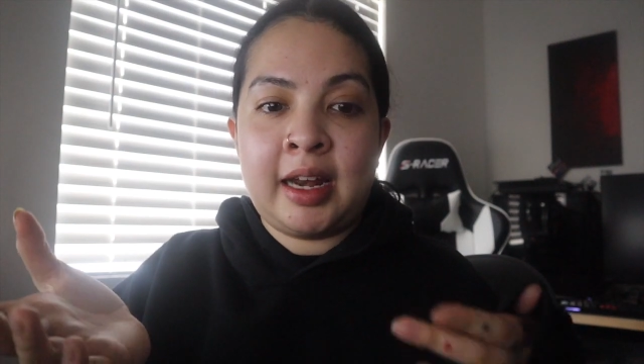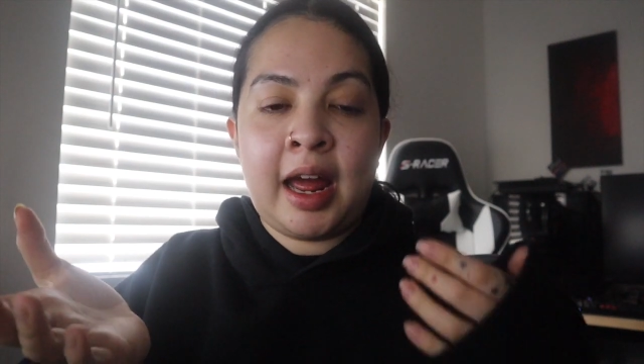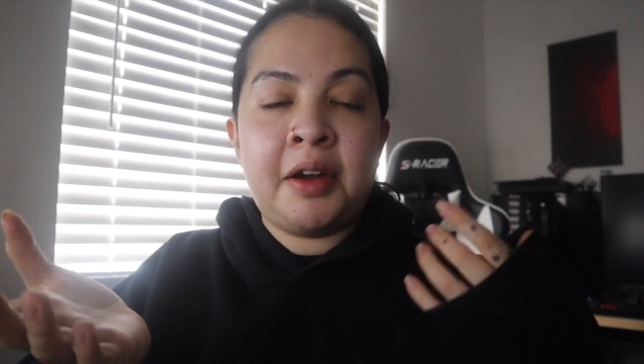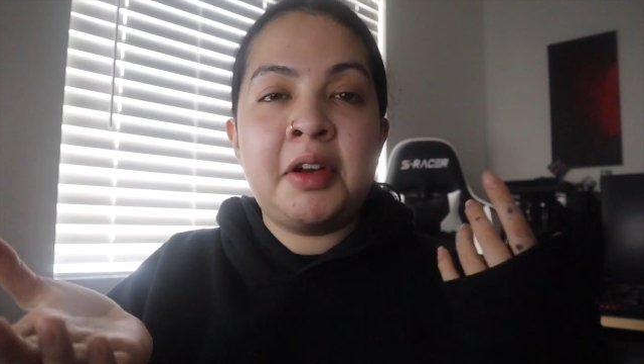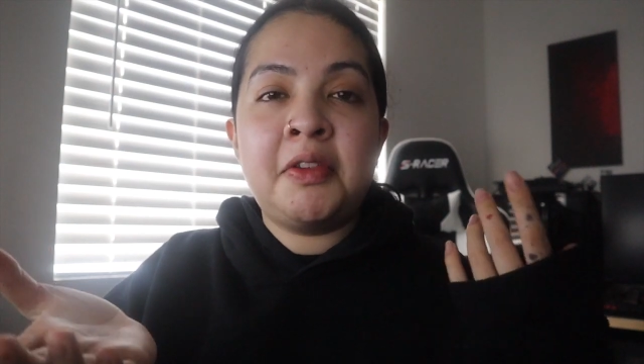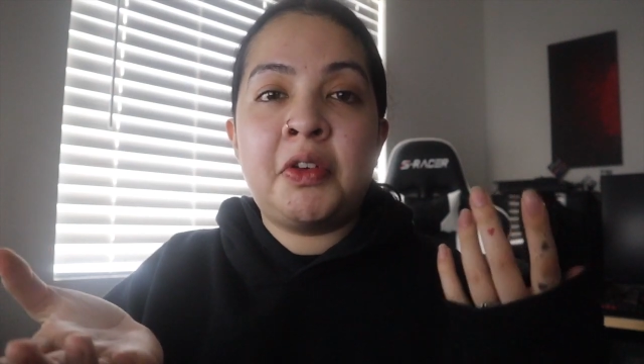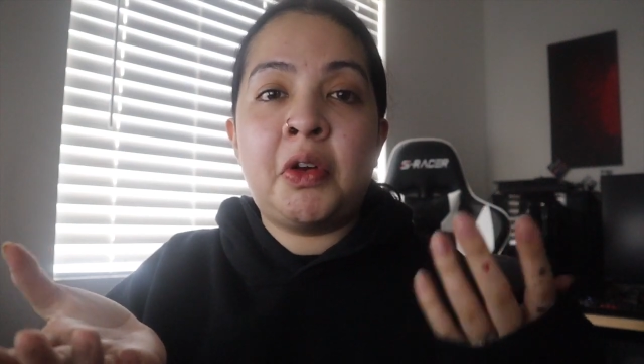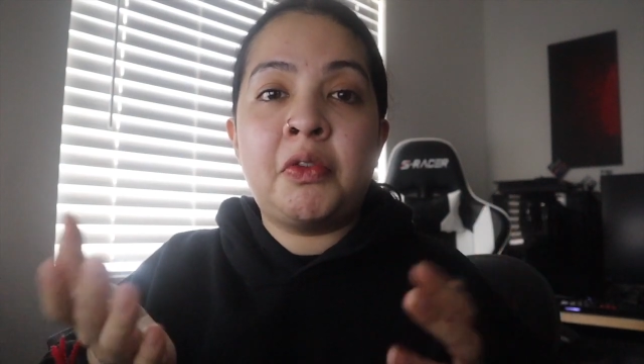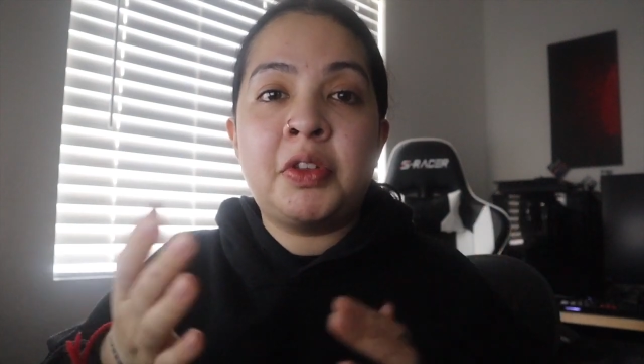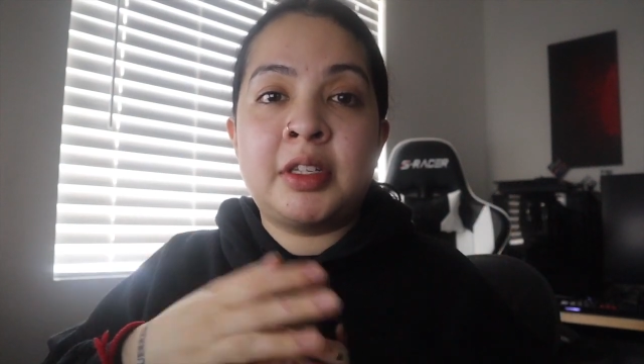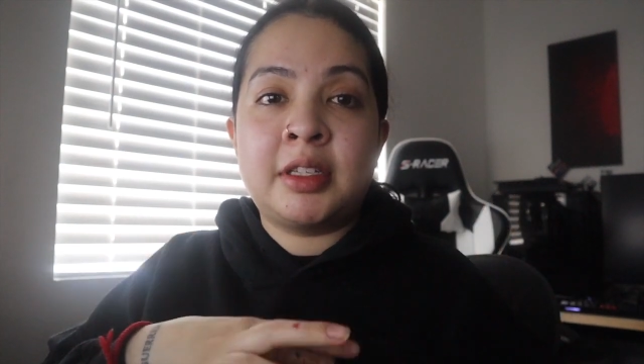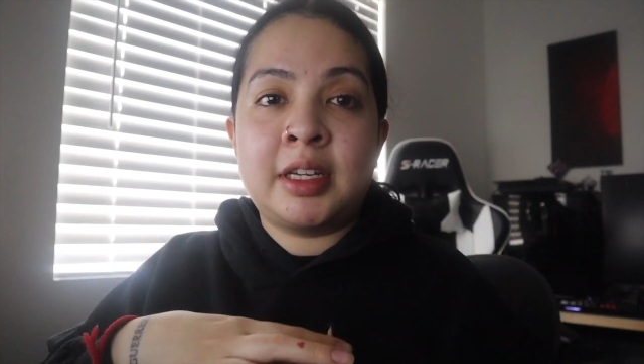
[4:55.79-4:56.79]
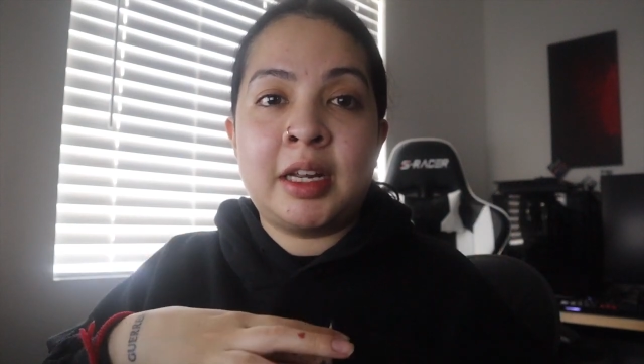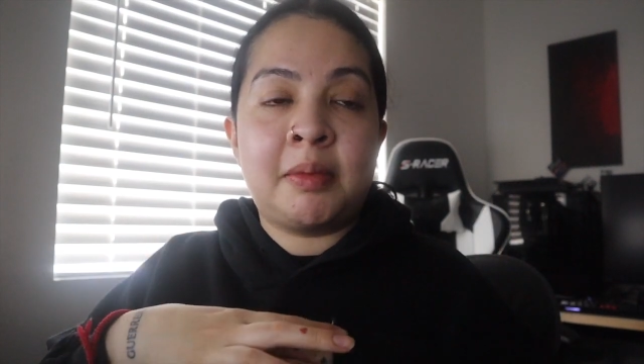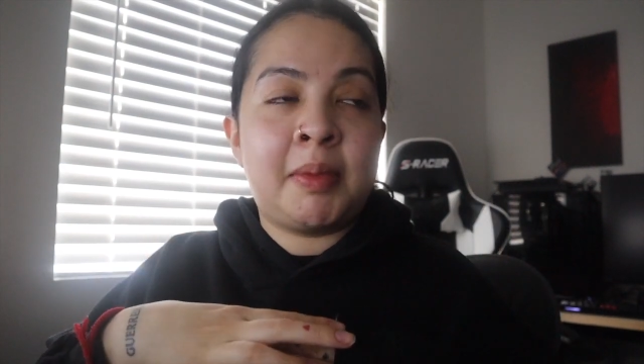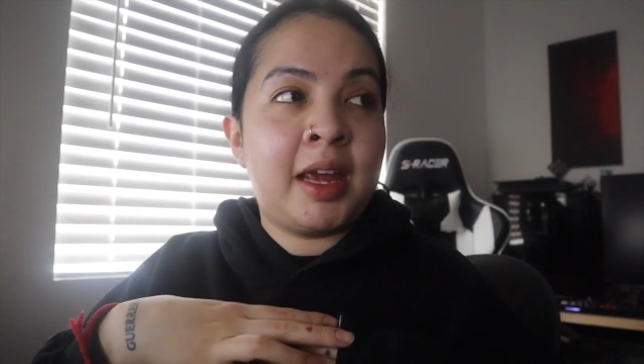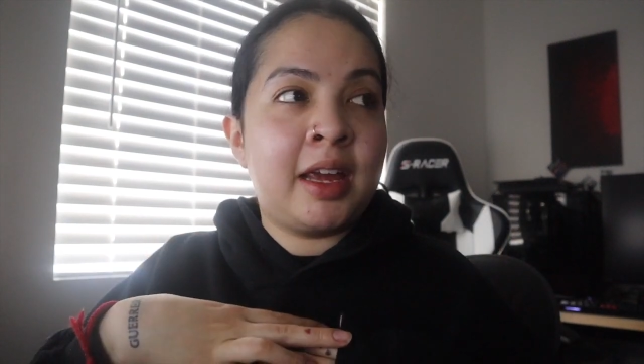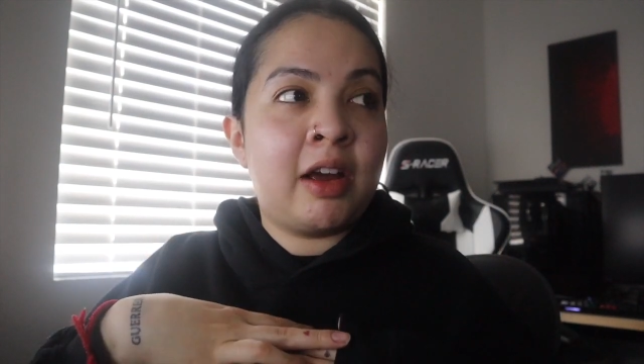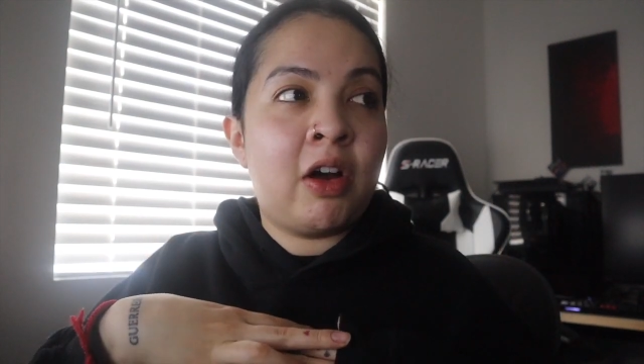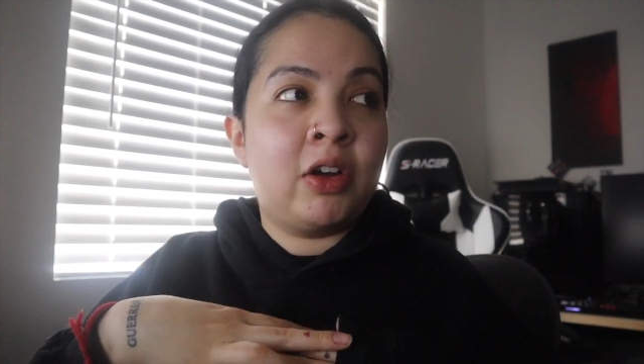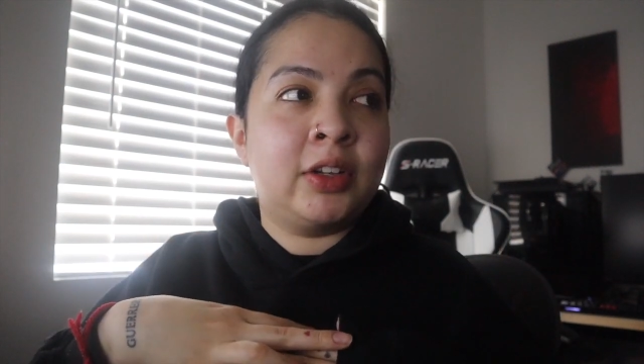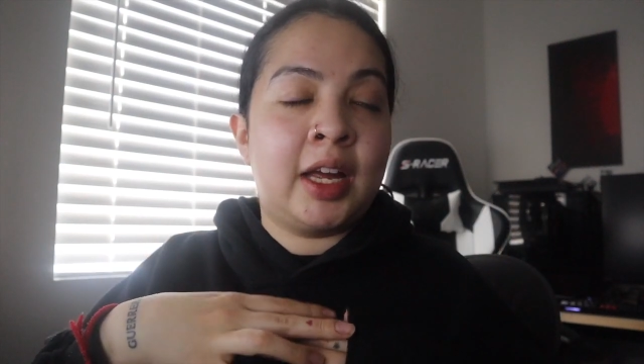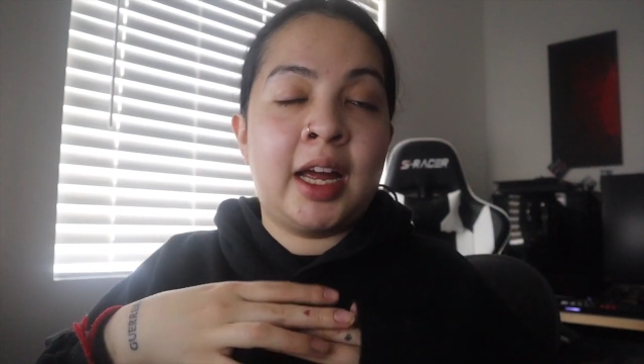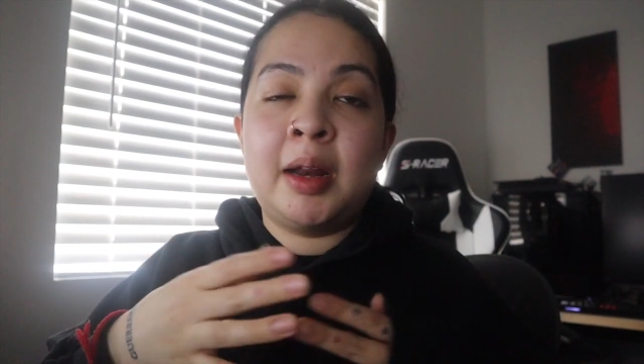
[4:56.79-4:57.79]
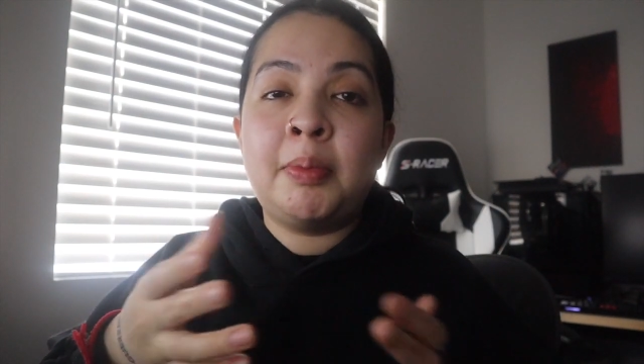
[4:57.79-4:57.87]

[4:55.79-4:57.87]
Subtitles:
and I don't even know if this is gonna make it online.